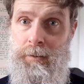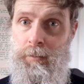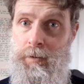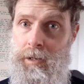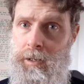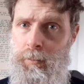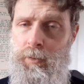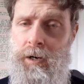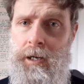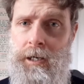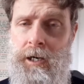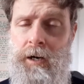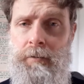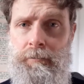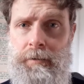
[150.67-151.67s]
were like, well, I
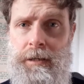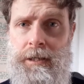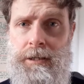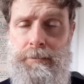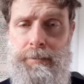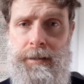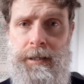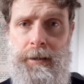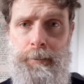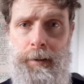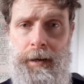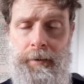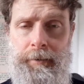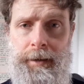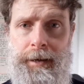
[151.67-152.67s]
can't really speak
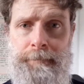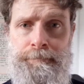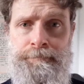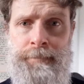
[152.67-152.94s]
about that.